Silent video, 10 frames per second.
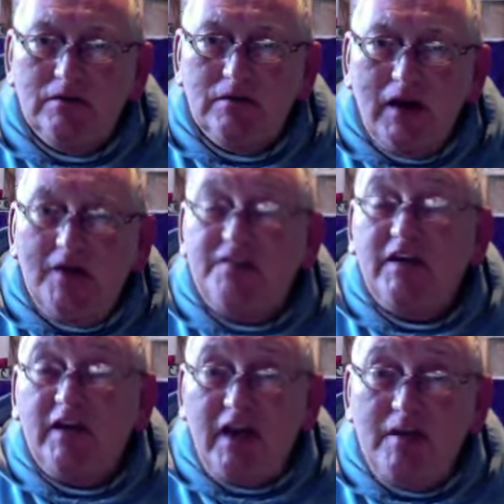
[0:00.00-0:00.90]
and the
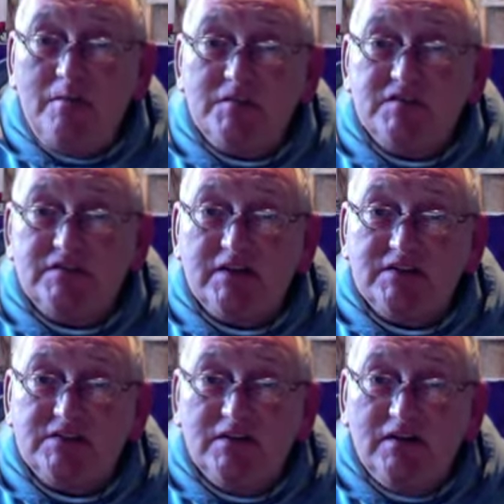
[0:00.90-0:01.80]
games
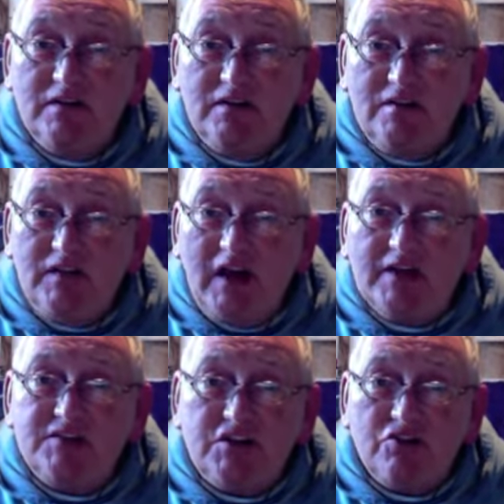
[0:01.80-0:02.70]
that the
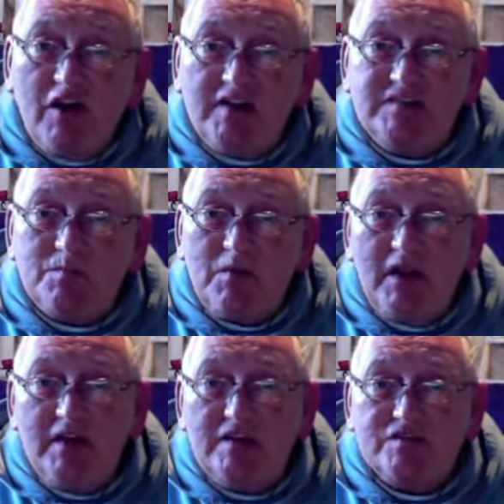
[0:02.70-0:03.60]
Antichrist
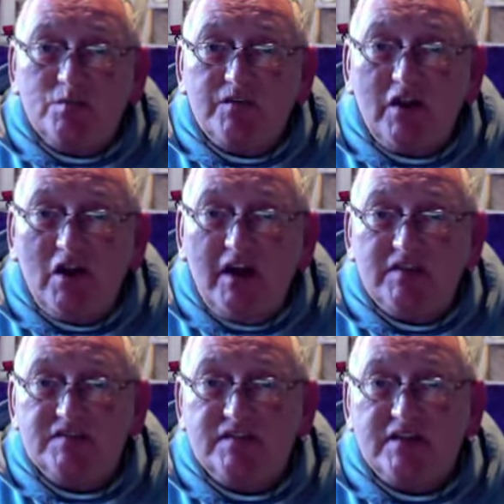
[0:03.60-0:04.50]
plays with our head
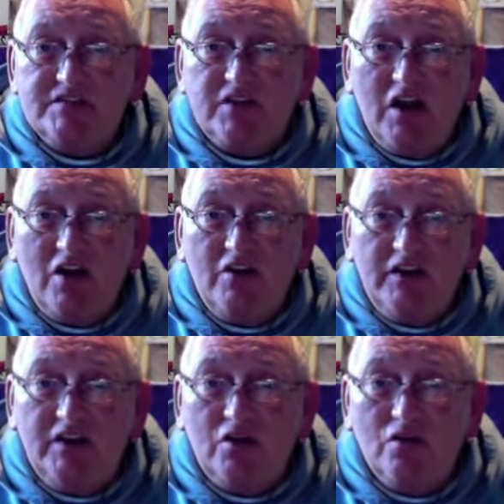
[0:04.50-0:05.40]
center, our
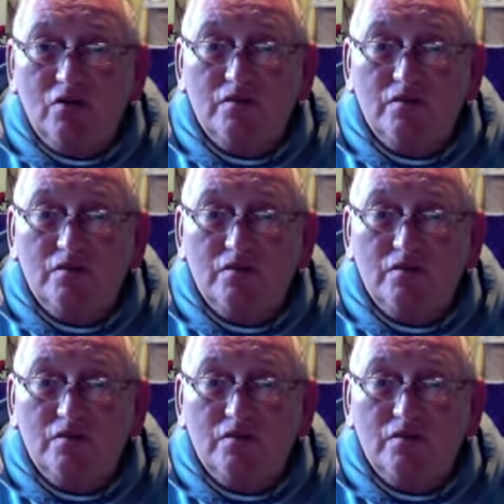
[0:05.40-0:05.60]
ego.